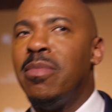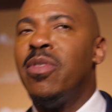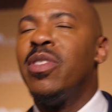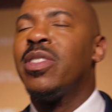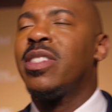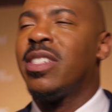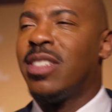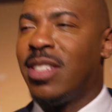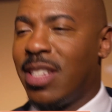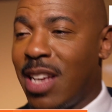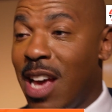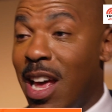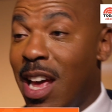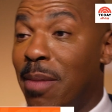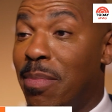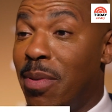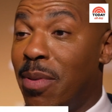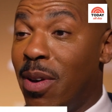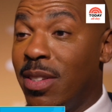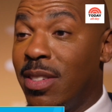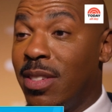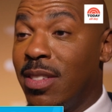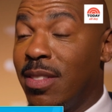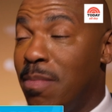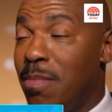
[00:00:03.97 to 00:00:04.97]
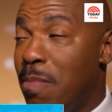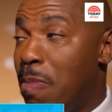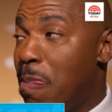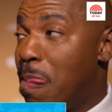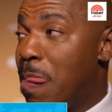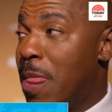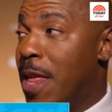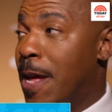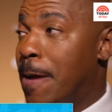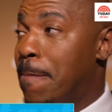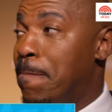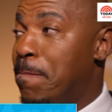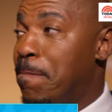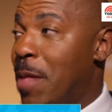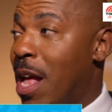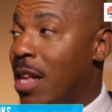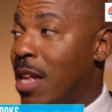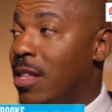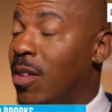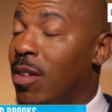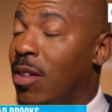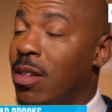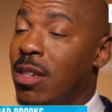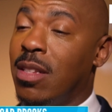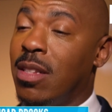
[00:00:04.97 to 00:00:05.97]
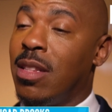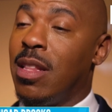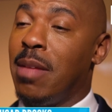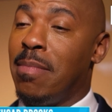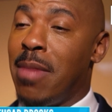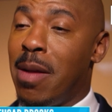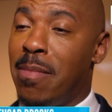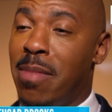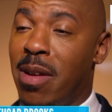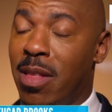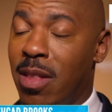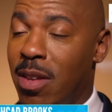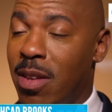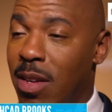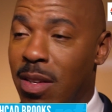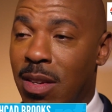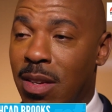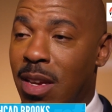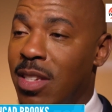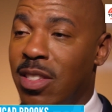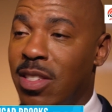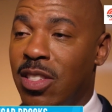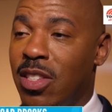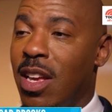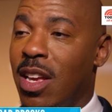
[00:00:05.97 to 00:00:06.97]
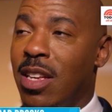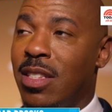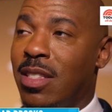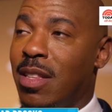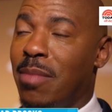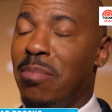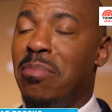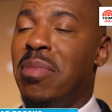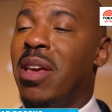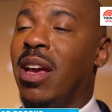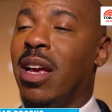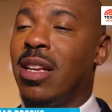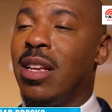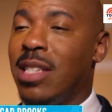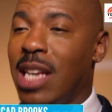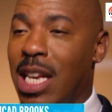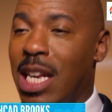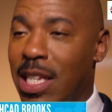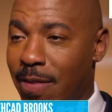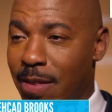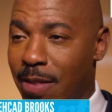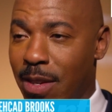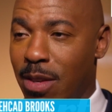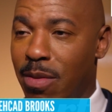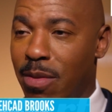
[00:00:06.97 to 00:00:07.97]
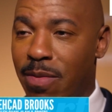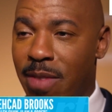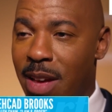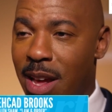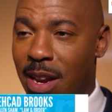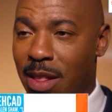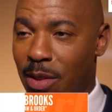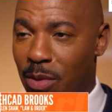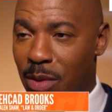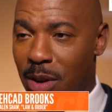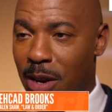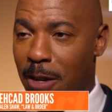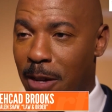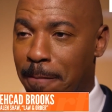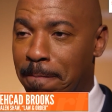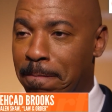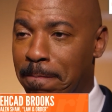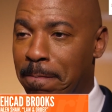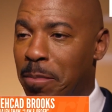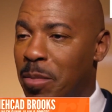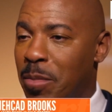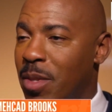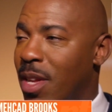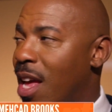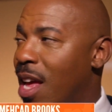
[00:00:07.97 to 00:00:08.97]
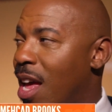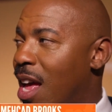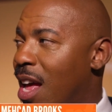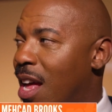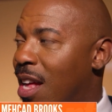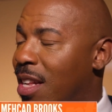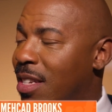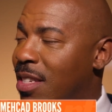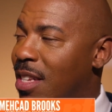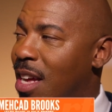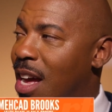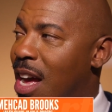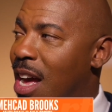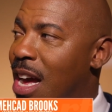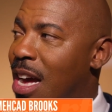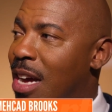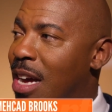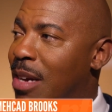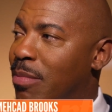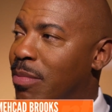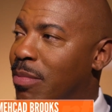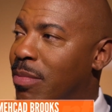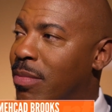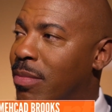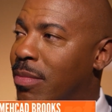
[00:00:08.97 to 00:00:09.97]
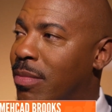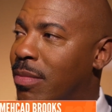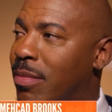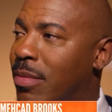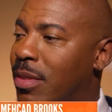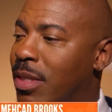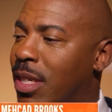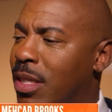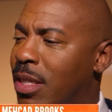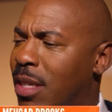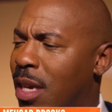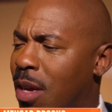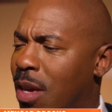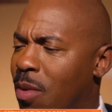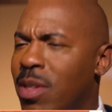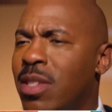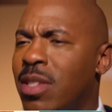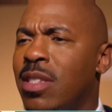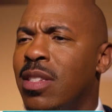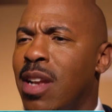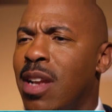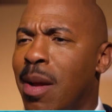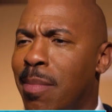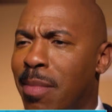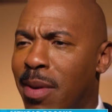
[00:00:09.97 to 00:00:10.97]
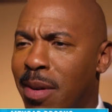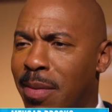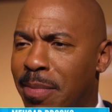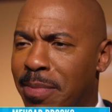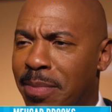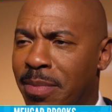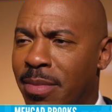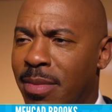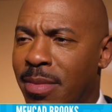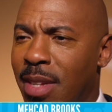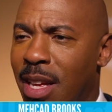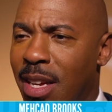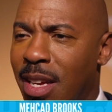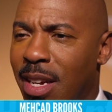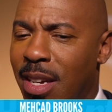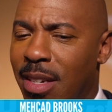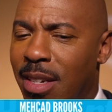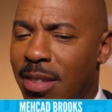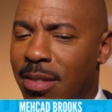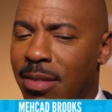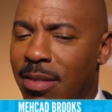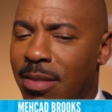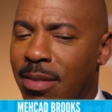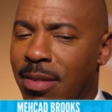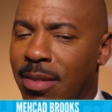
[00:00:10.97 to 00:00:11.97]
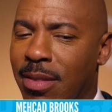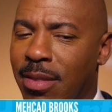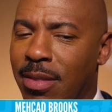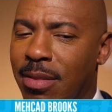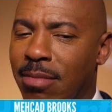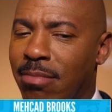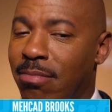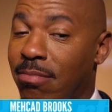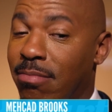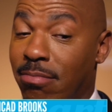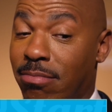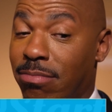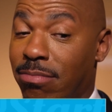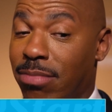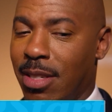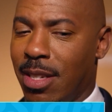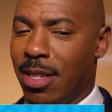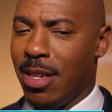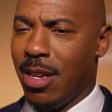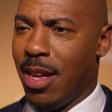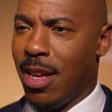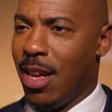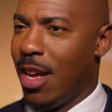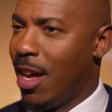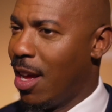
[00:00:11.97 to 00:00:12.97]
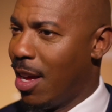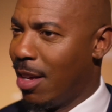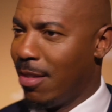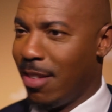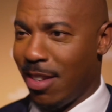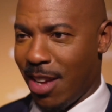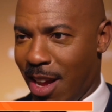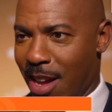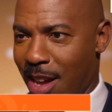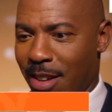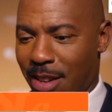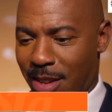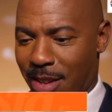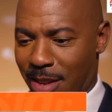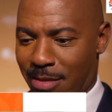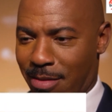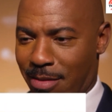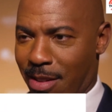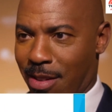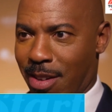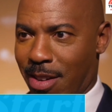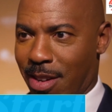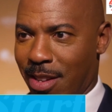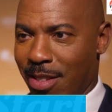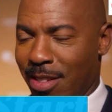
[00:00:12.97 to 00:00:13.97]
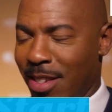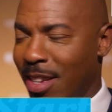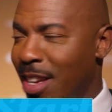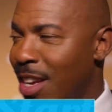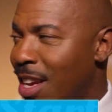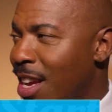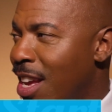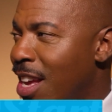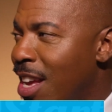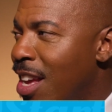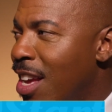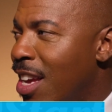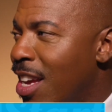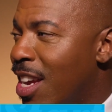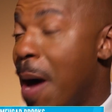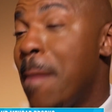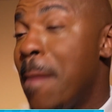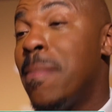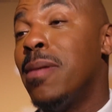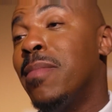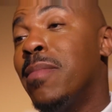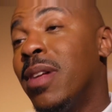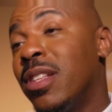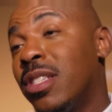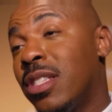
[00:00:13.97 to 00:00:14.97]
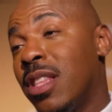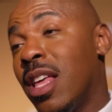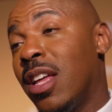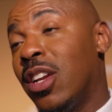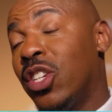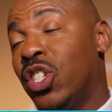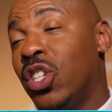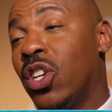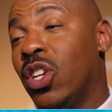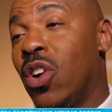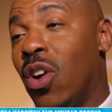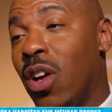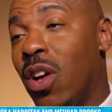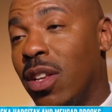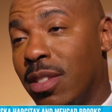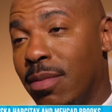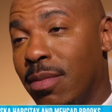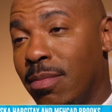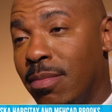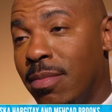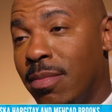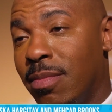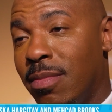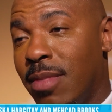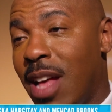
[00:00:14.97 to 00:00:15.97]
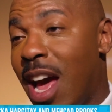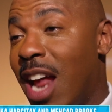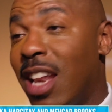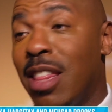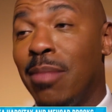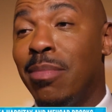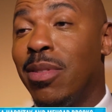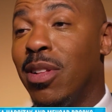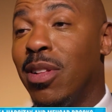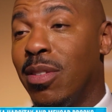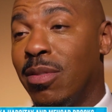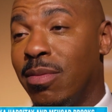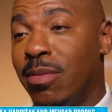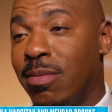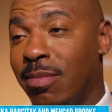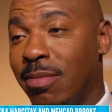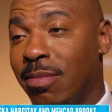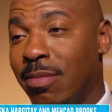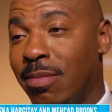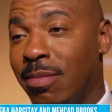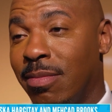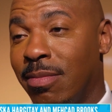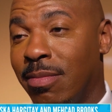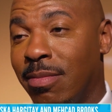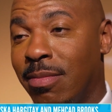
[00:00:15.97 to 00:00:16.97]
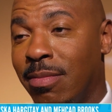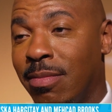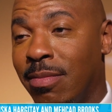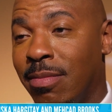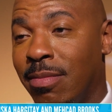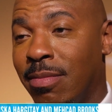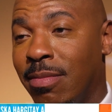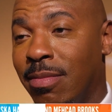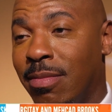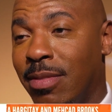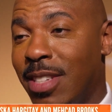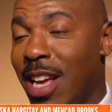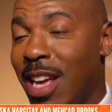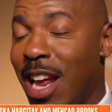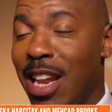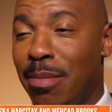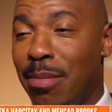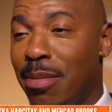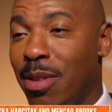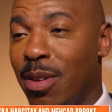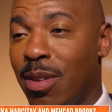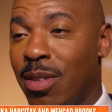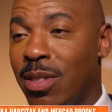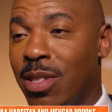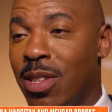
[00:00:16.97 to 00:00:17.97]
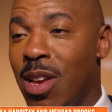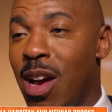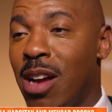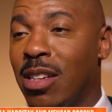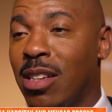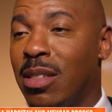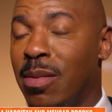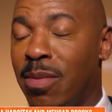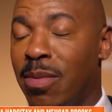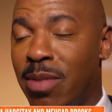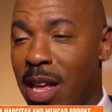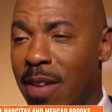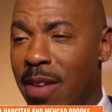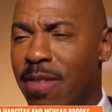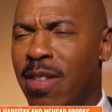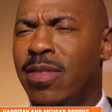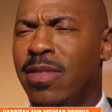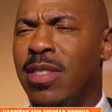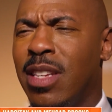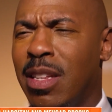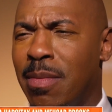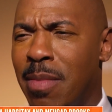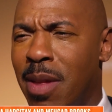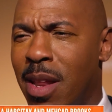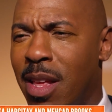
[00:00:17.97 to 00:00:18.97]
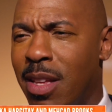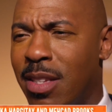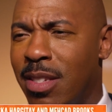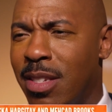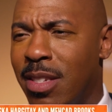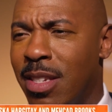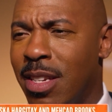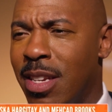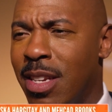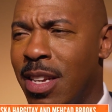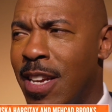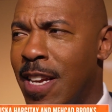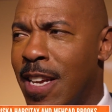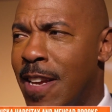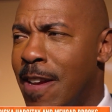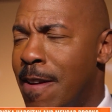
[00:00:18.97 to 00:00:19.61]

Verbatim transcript: Mariska's the kind of person. I told her that my brother is, is the biggest SVU fan in the world. And um, she's like, what's his number? I go, uh, okay, here it is. A couple months later, she calls him out of the blue. Out of the blue. Talks to him for like 15 minutes.